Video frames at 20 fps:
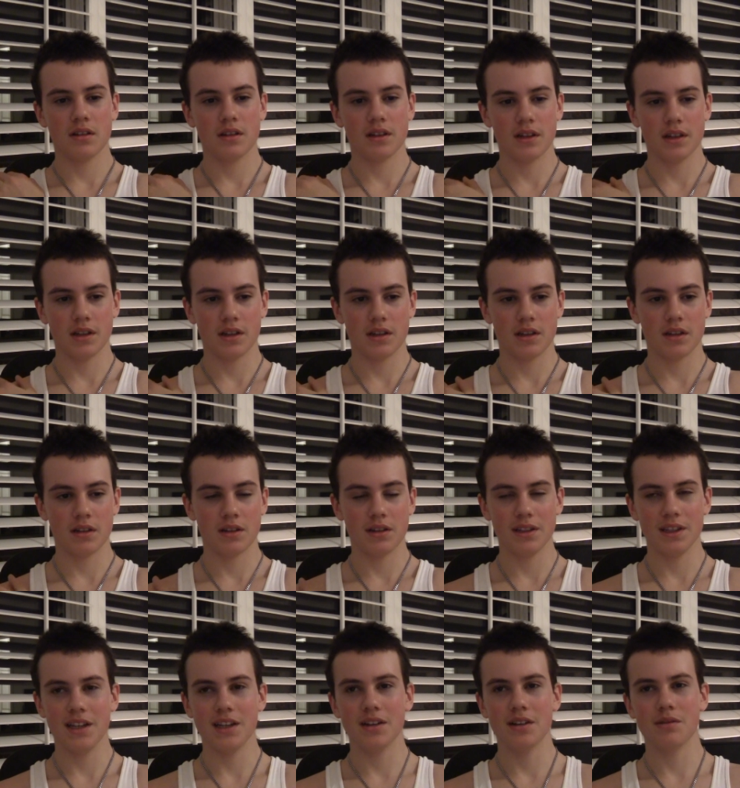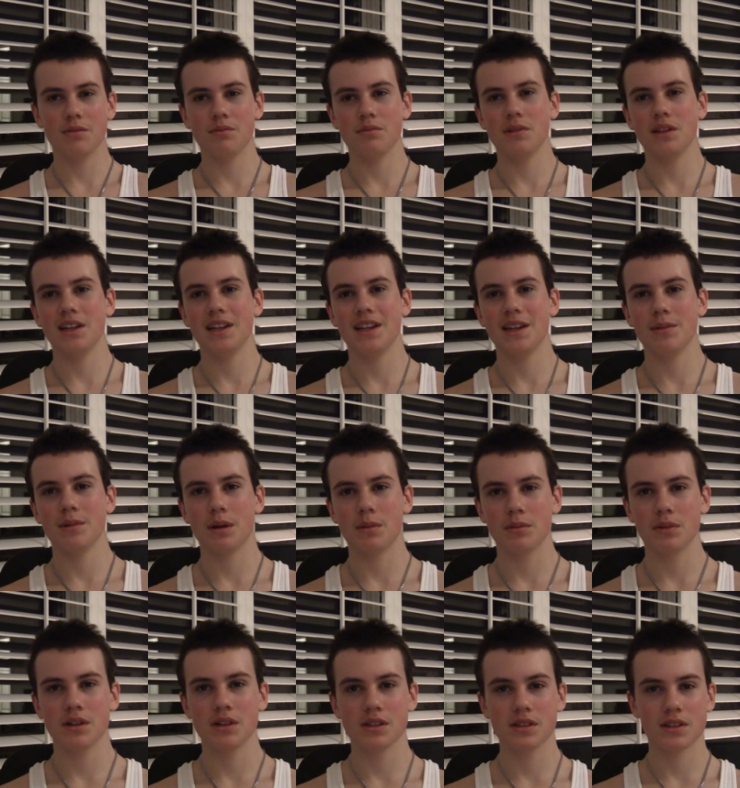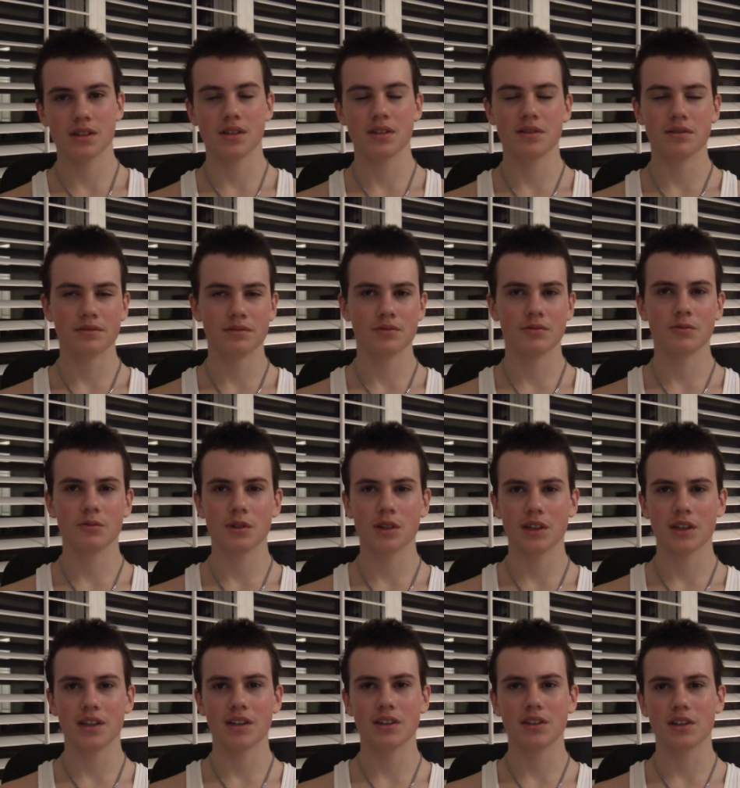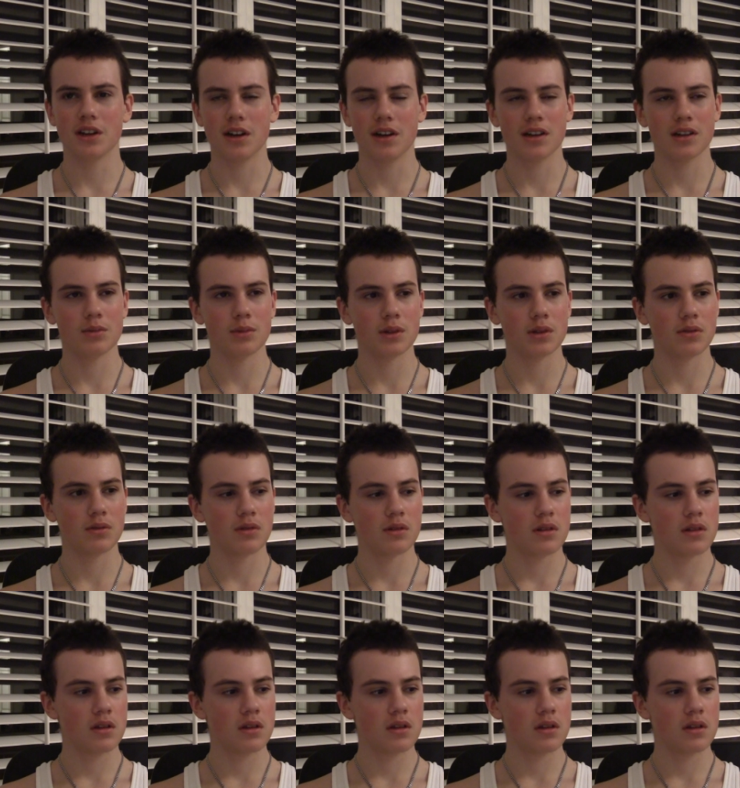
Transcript: like leader leading members, and we're gonna talk about